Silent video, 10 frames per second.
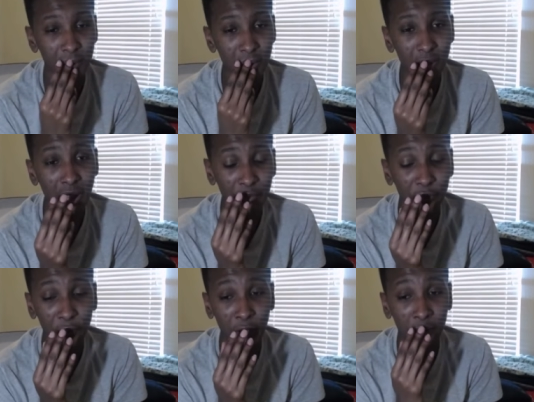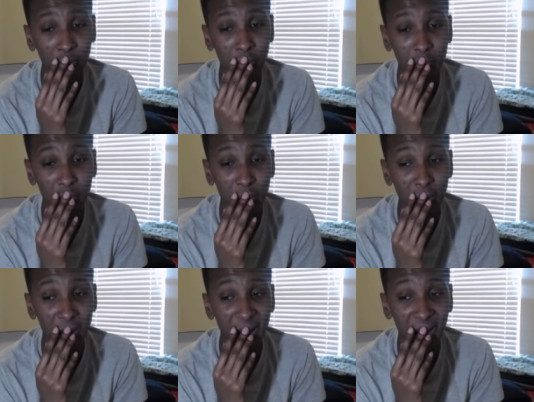Like for real.
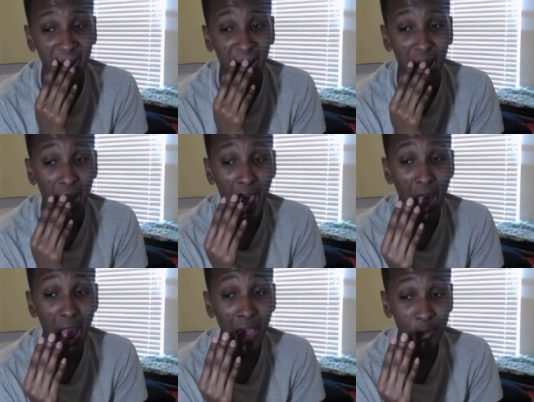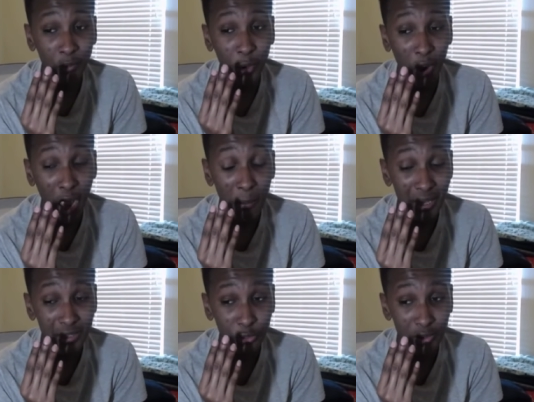I don't know how
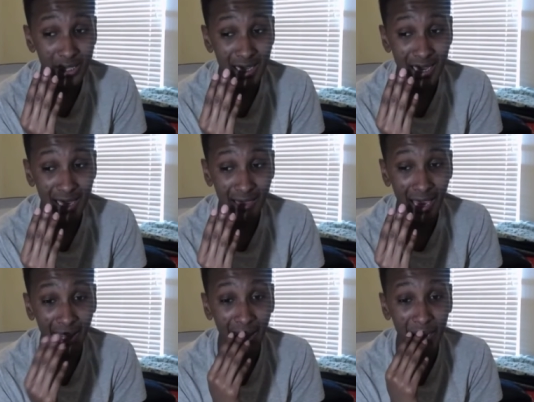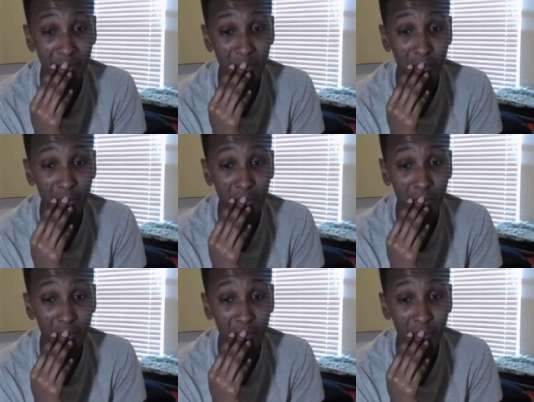many threes he hit that game,